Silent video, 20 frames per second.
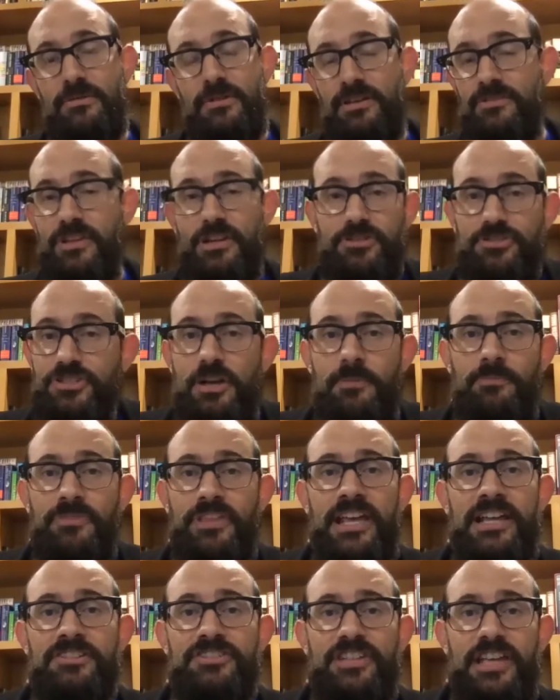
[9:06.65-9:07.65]
There are some
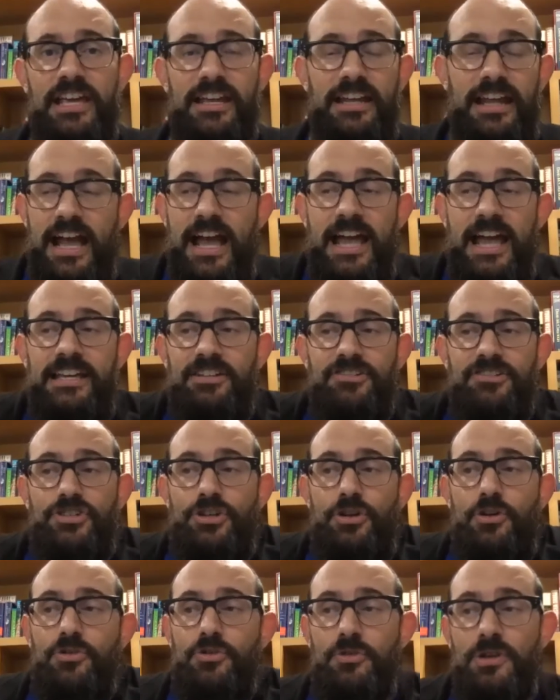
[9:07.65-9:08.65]
things that I can
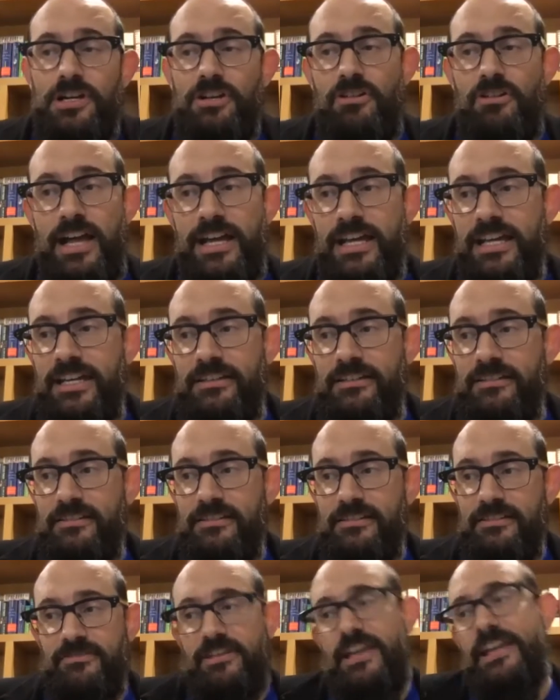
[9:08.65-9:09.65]
show to a client,
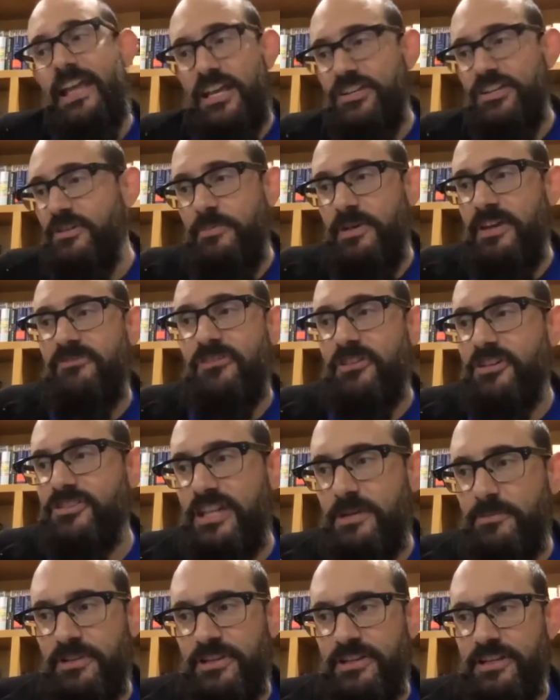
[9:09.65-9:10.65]
like HEB, for
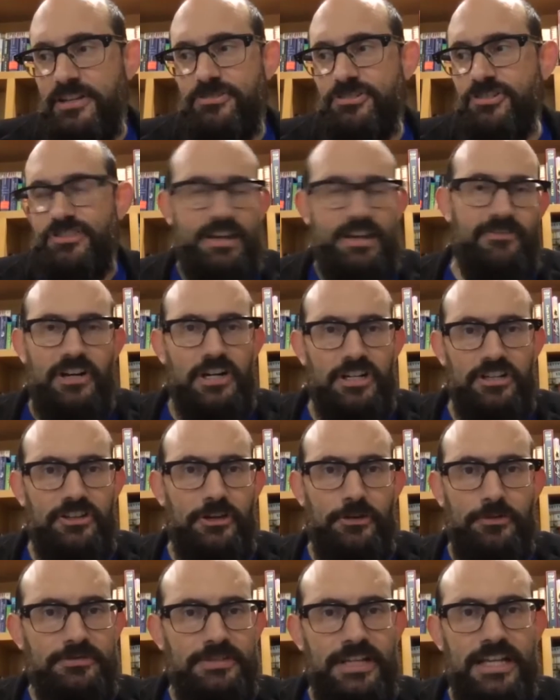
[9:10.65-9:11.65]
example, and they're just never going to do.
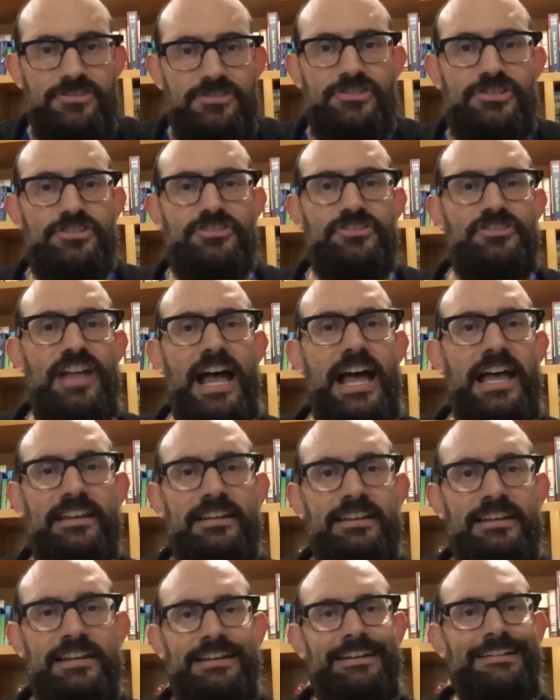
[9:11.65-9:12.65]
It's just not
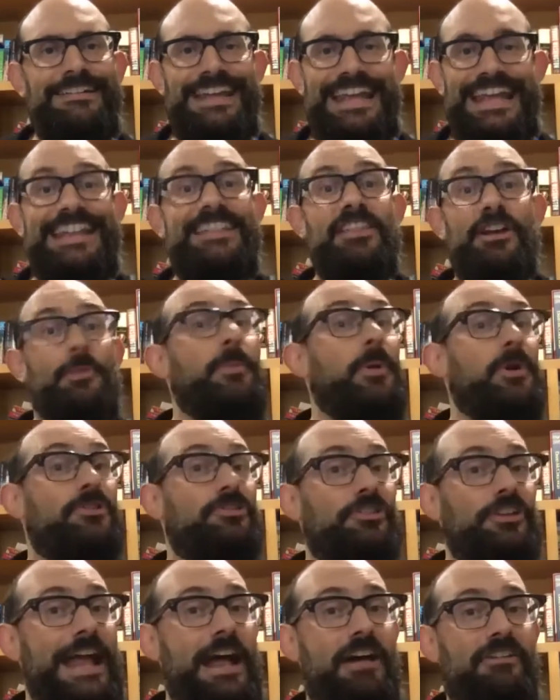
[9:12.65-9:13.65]
in their
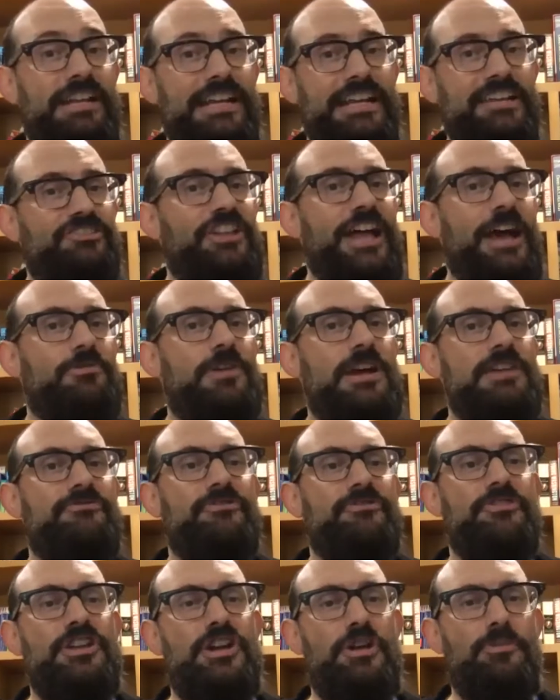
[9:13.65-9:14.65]
personality. It's not right
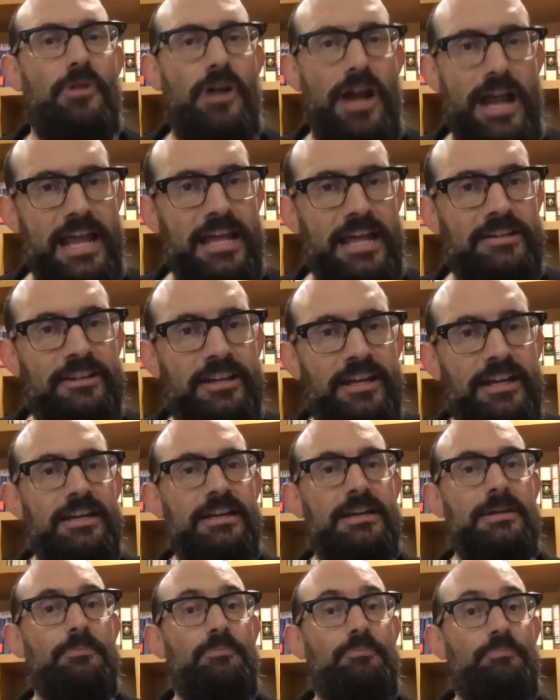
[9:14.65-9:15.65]
for their brand,
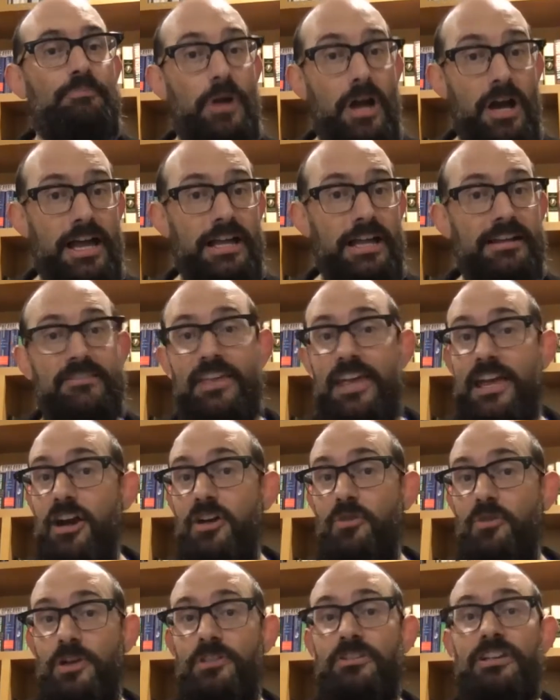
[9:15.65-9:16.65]
but they are
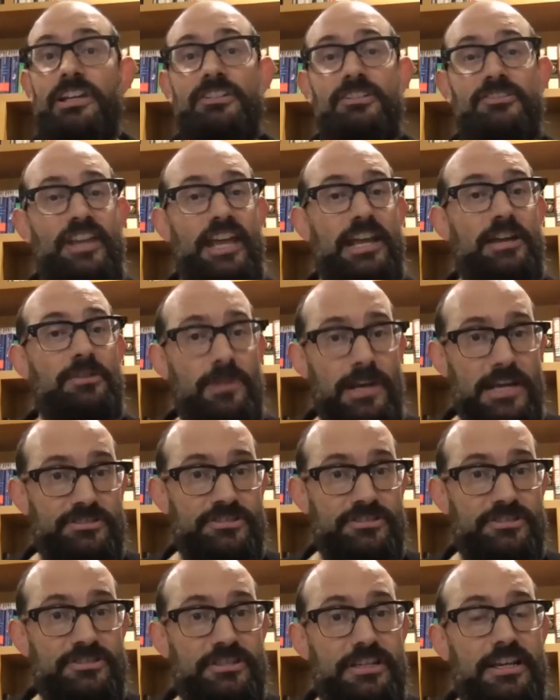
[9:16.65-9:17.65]
willing to take
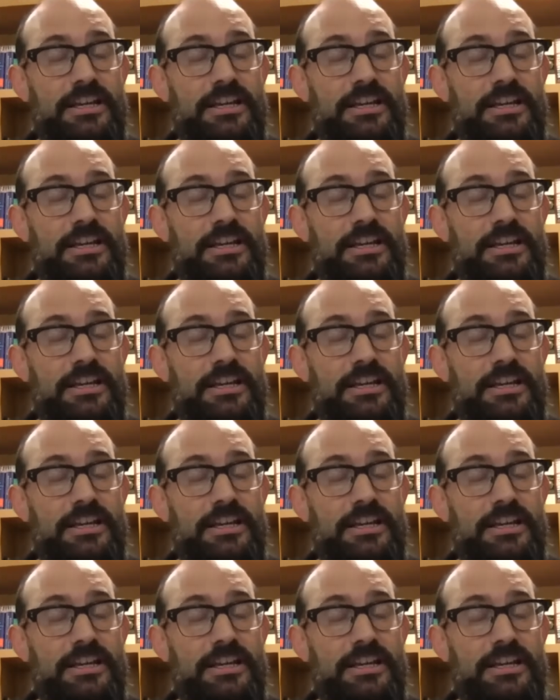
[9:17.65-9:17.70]
risks.